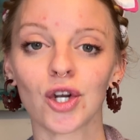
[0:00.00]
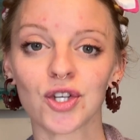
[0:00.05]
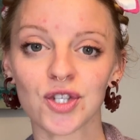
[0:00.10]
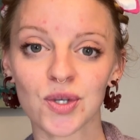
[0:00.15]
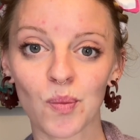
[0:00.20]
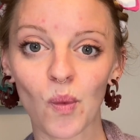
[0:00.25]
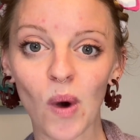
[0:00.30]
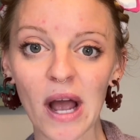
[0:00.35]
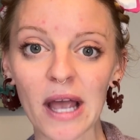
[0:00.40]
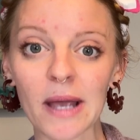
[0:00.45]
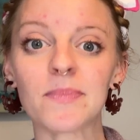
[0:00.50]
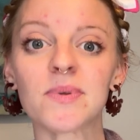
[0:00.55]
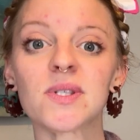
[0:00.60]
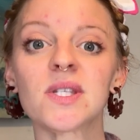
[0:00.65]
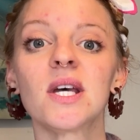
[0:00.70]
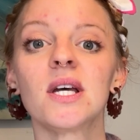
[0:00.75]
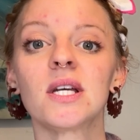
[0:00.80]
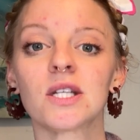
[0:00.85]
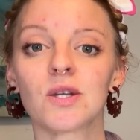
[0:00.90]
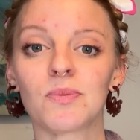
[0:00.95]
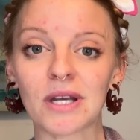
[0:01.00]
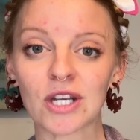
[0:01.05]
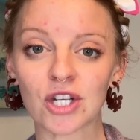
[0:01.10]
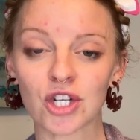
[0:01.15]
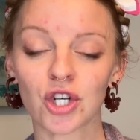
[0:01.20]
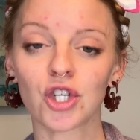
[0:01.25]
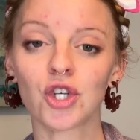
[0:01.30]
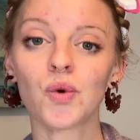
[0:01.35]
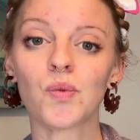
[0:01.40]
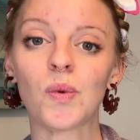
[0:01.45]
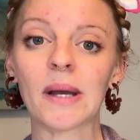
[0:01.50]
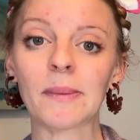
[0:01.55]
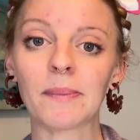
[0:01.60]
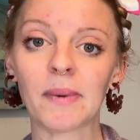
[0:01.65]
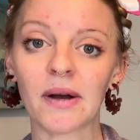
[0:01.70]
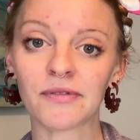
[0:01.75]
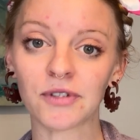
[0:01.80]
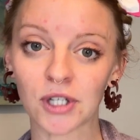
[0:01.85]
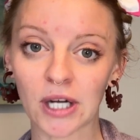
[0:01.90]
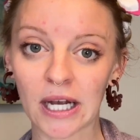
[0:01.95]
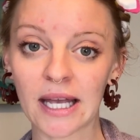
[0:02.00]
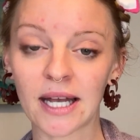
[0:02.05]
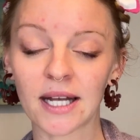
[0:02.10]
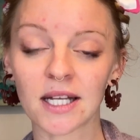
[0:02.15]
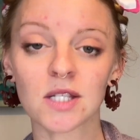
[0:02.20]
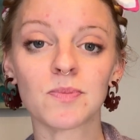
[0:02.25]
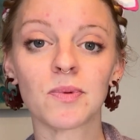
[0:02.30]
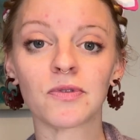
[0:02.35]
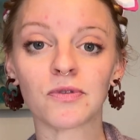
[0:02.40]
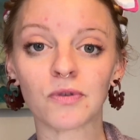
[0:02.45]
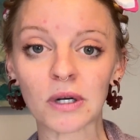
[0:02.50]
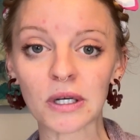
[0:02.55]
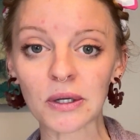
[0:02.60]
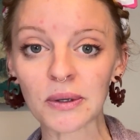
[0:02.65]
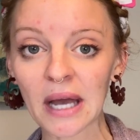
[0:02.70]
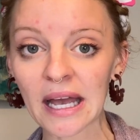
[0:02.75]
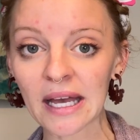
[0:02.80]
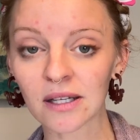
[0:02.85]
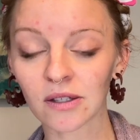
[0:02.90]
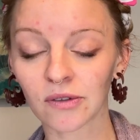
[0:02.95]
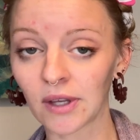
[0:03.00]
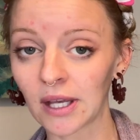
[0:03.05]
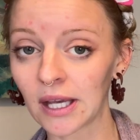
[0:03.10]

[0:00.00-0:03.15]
some wipes to make sure you wipe off your hands before you handle